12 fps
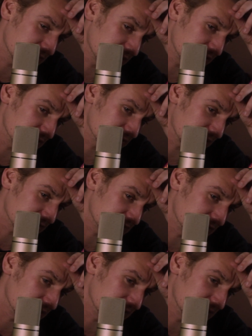It was what I was
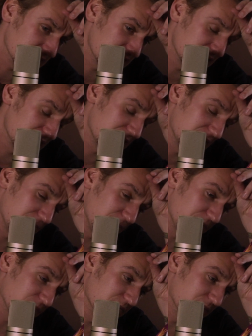doing.
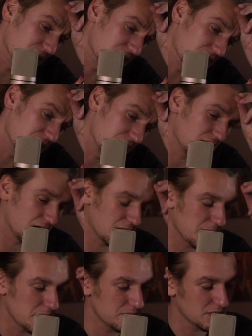But I
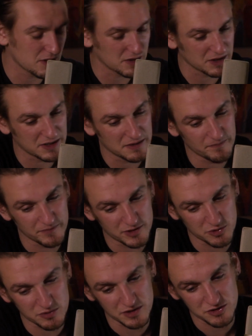remember
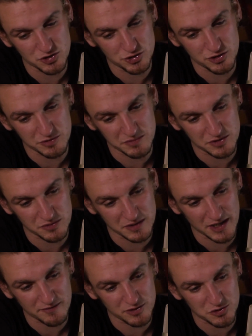someone introduced me to a
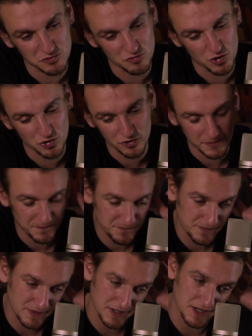camera called Rory,
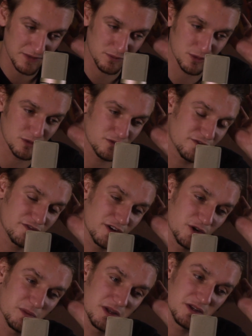and we were
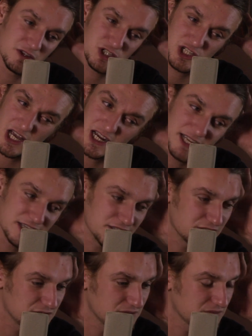filming
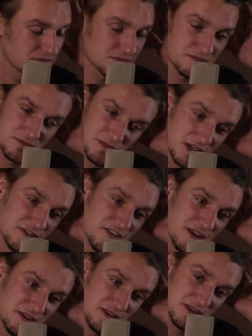Shelley's
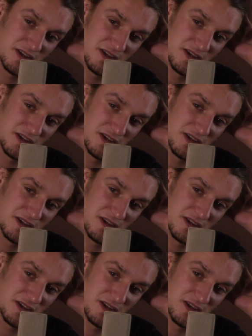event.